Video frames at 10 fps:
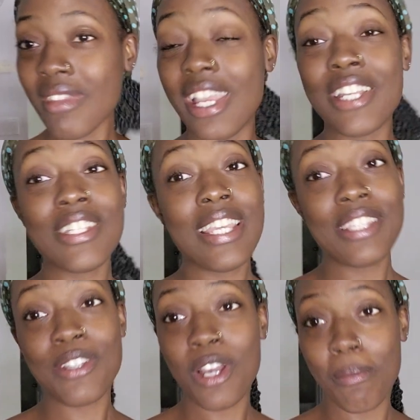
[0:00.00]
I just had
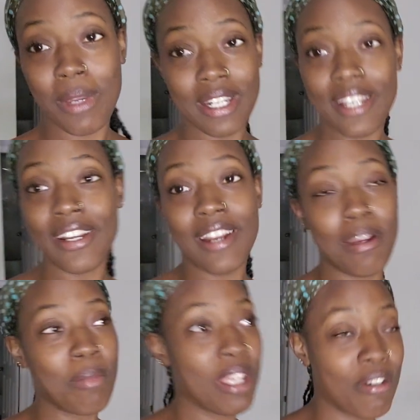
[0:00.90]
to come on here
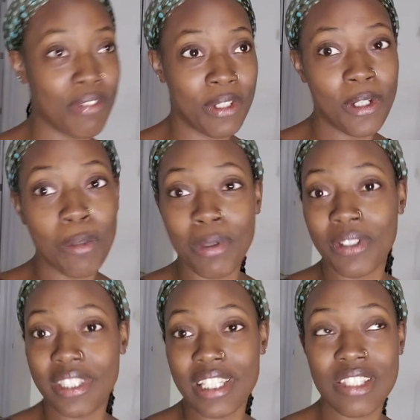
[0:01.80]
and make a video
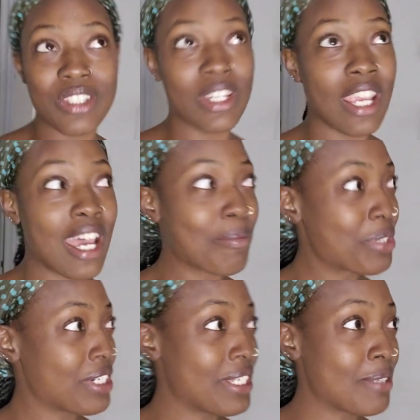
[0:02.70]
about this to
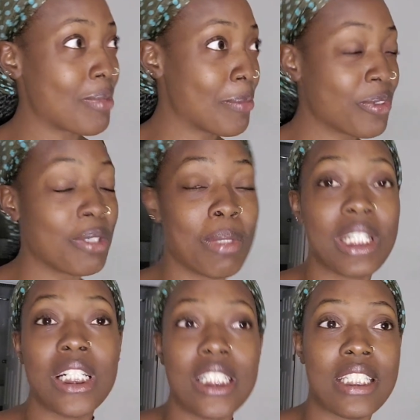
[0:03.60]
capture this memory,
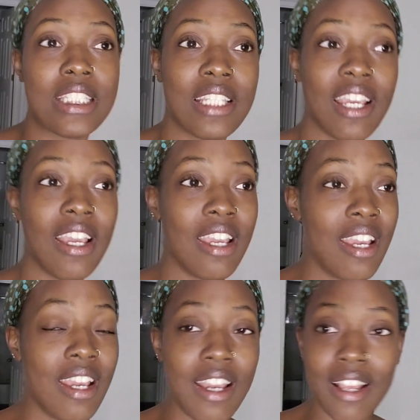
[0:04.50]
because
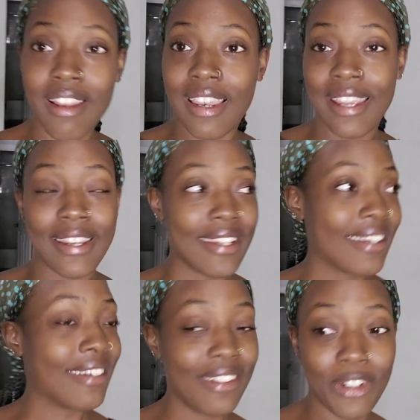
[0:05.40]

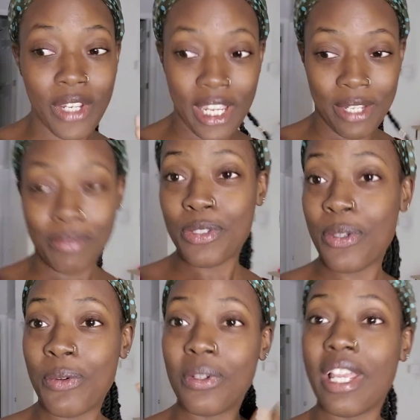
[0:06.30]
like, okay,
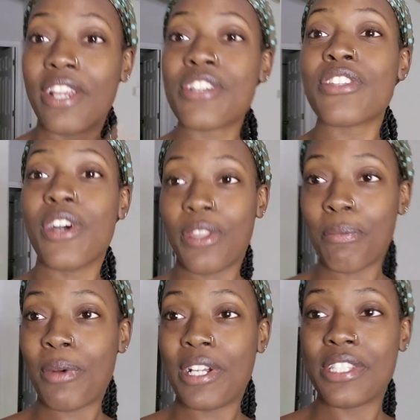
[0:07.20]
so here's the other
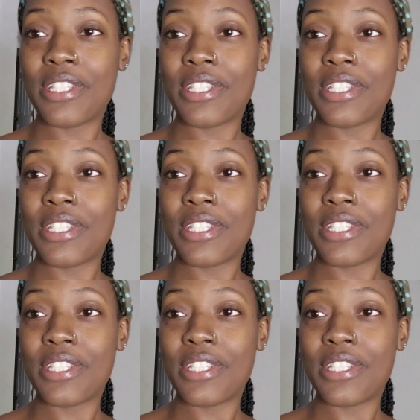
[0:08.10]
part to this.
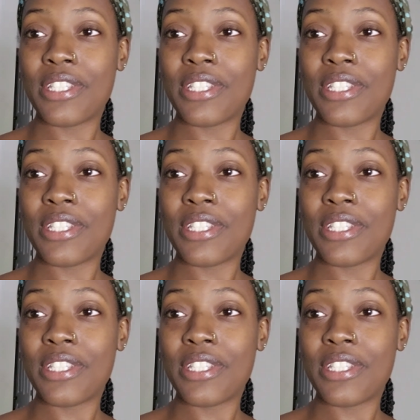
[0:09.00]
So